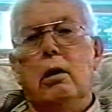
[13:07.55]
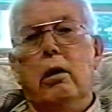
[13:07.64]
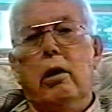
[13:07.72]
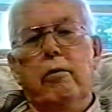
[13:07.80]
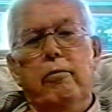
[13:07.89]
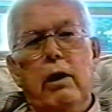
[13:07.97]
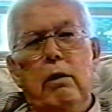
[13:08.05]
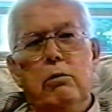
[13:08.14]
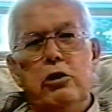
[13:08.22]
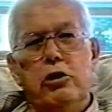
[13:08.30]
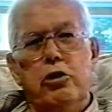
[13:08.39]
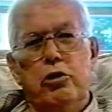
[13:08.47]
If that was
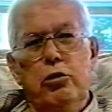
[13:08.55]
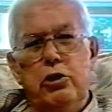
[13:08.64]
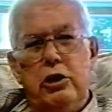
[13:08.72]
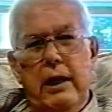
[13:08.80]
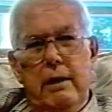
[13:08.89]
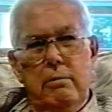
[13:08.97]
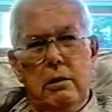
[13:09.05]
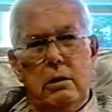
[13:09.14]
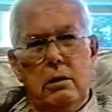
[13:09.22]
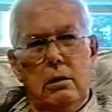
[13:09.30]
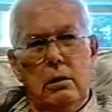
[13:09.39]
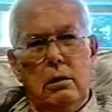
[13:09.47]
a true statement,
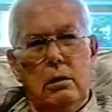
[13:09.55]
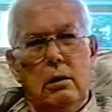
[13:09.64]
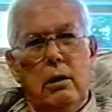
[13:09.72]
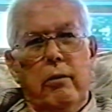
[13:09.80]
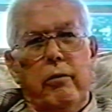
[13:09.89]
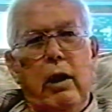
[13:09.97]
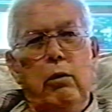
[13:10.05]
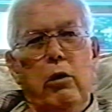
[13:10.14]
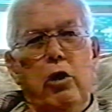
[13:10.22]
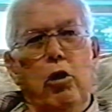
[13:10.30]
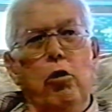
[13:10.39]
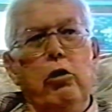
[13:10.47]
they would have
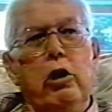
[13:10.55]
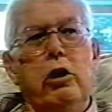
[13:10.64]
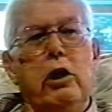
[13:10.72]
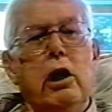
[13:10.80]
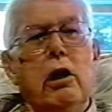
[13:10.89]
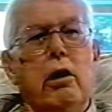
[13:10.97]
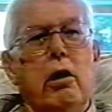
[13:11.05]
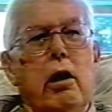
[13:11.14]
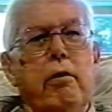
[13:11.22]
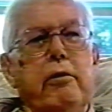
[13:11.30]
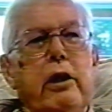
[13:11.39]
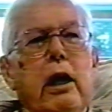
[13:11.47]
known that the aircraft
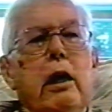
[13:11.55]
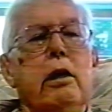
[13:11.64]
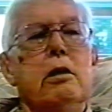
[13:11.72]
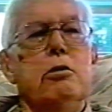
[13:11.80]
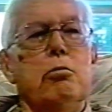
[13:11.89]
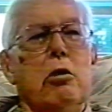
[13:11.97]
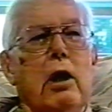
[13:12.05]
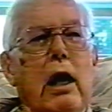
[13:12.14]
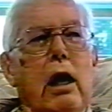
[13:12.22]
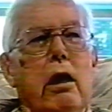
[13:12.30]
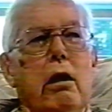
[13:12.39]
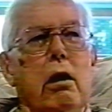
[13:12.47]
carriers were
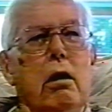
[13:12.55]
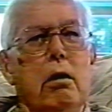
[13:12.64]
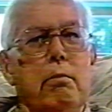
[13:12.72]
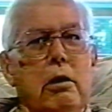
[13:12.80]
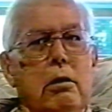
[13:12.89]
out of the harbor.